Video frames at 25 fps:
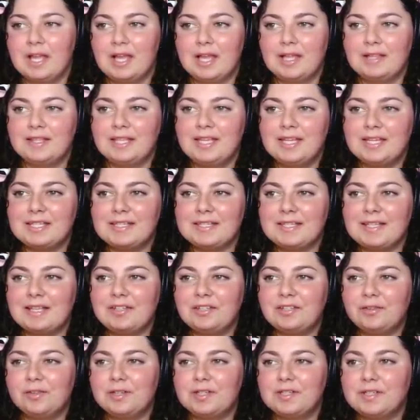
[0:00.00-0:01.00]
the
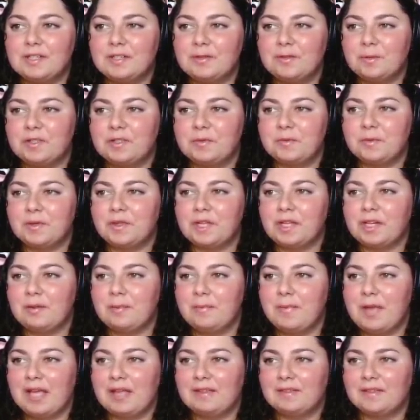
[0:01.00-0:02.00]
accessories is what's really going to
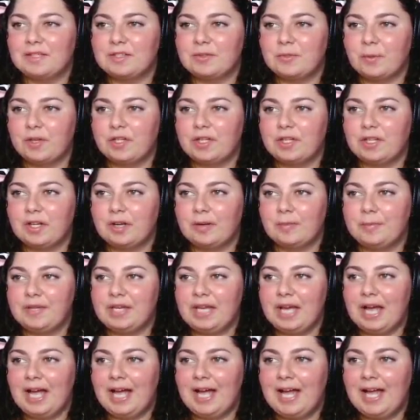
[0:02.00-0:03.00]
make this one here, but
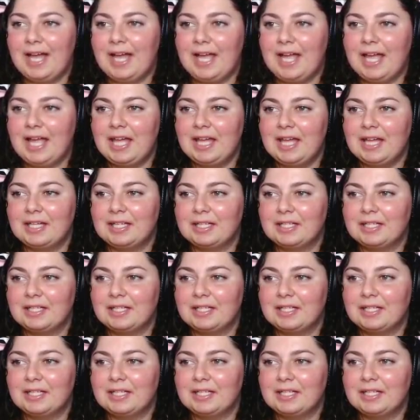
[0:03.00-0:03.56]
I